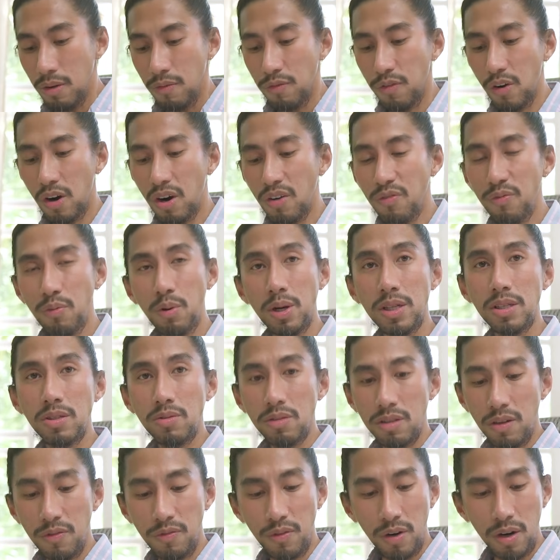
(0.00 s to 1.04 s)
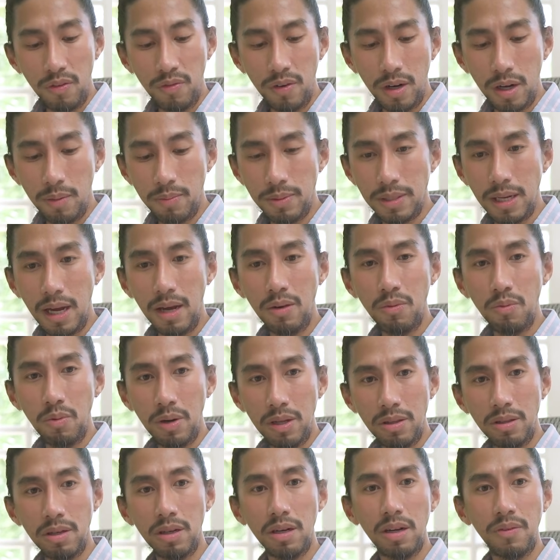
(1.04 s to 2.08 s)
Four of Wands with the Four of Cups. I
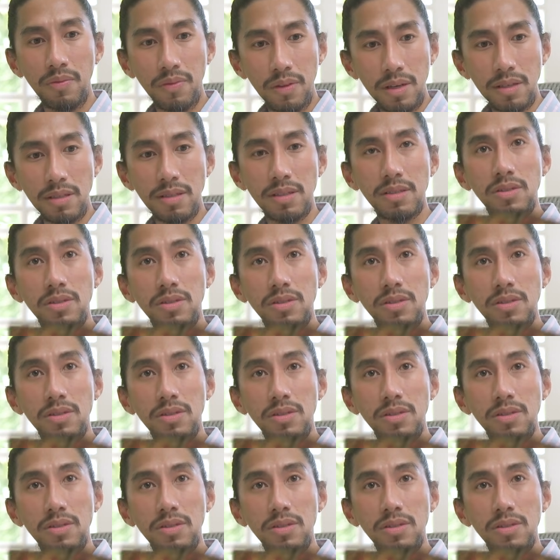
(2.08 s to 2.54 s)
wonder if this